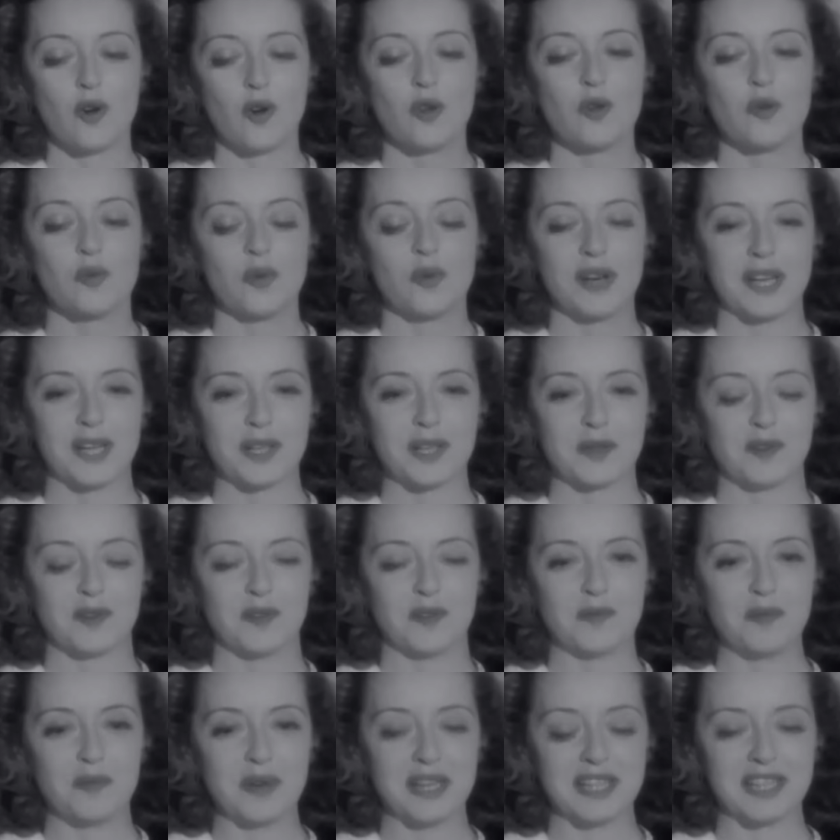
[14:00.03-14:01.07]
The case had
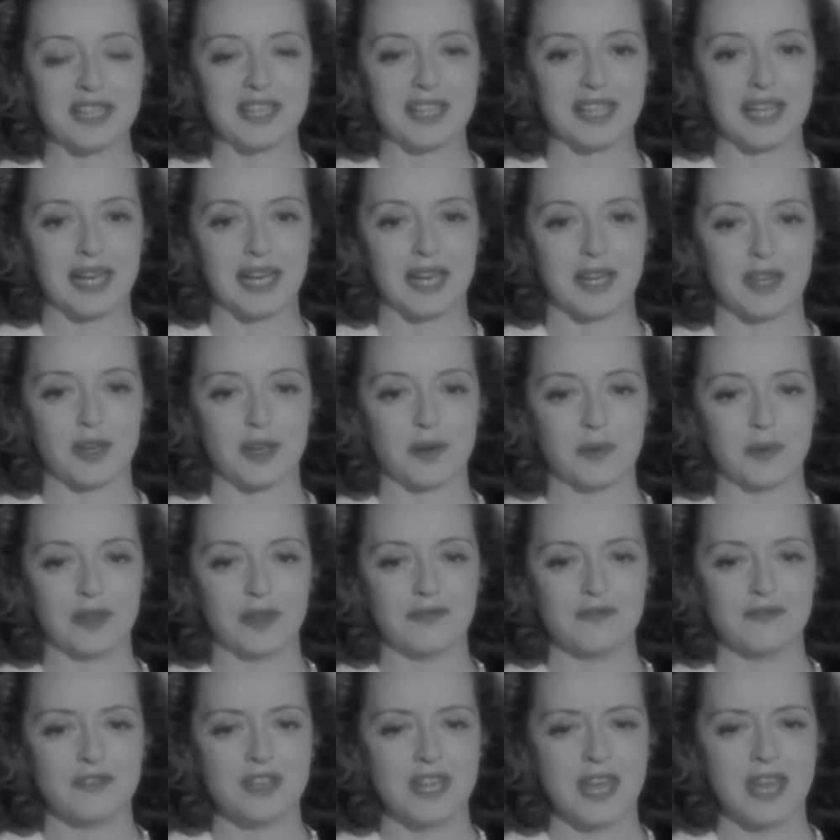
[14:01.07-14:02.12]
drained her
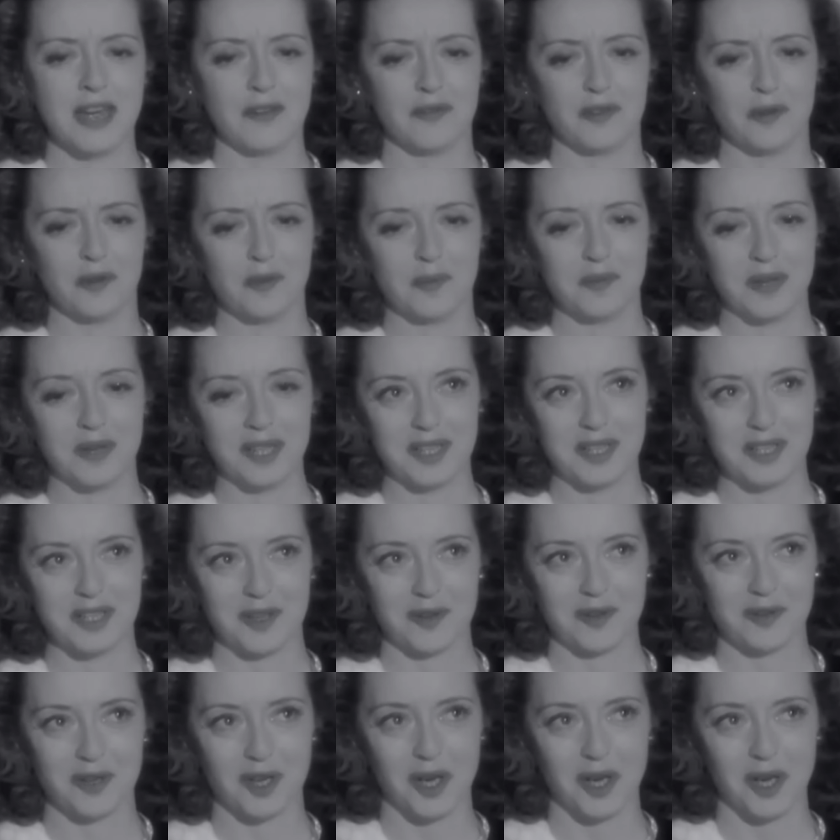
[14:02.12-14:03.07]
savings and her energy.